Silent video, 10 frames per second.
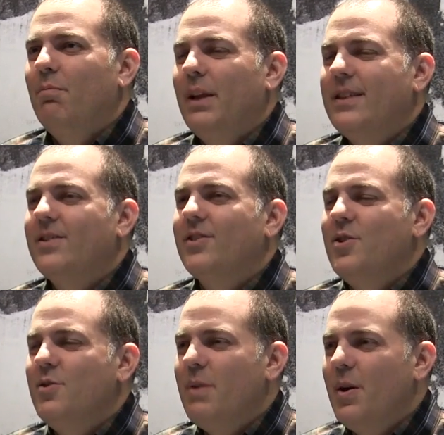Blitz is a
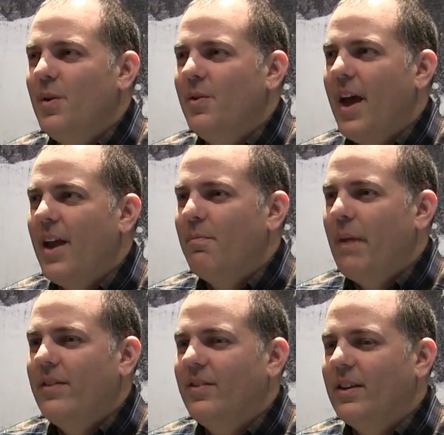new mode that
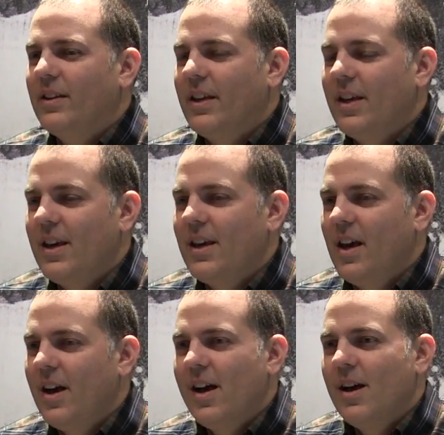basically
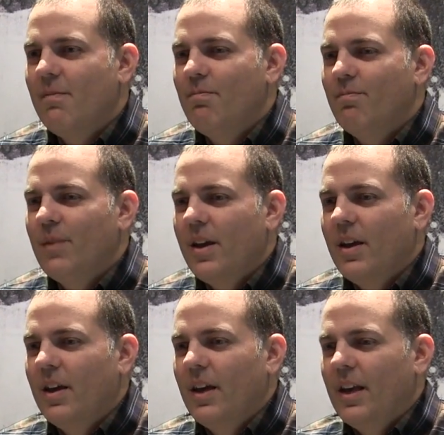
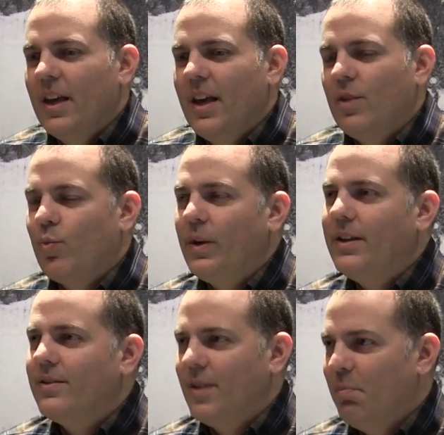is
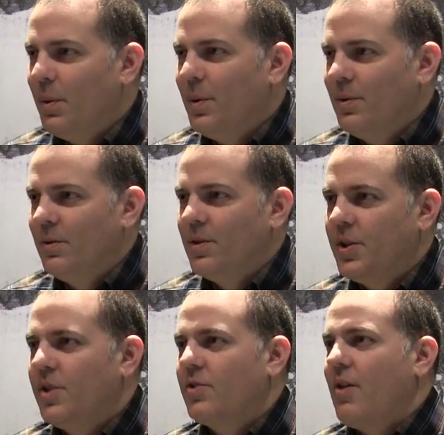really simple
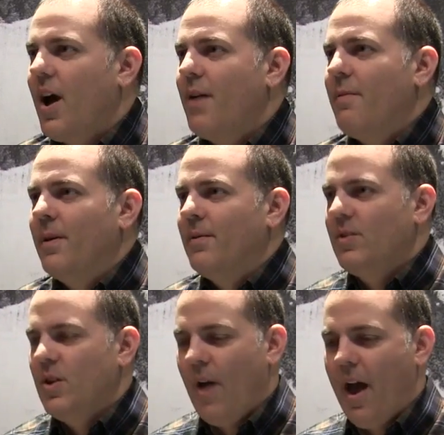to describe.
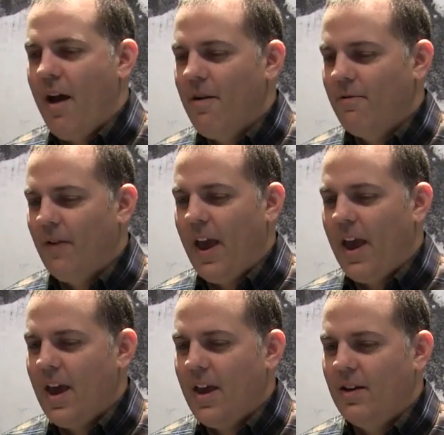You have
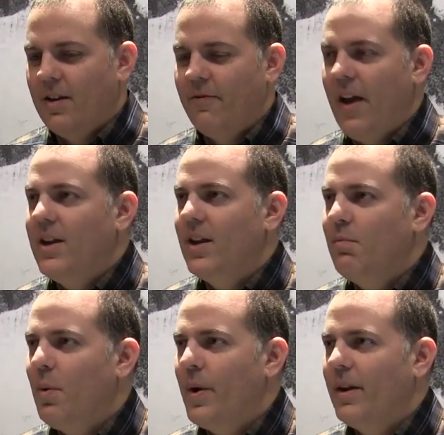a
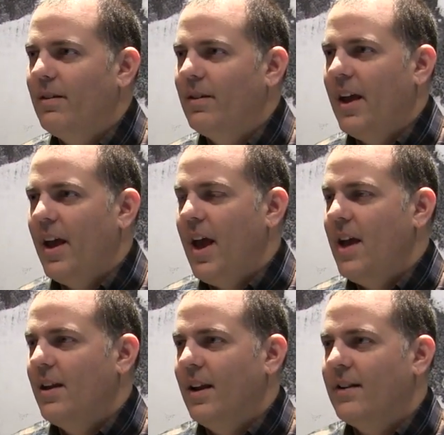defending point
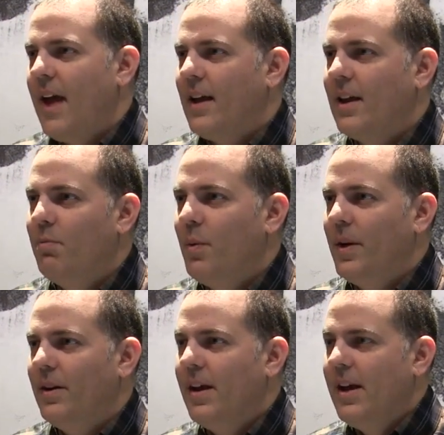and an attacking point,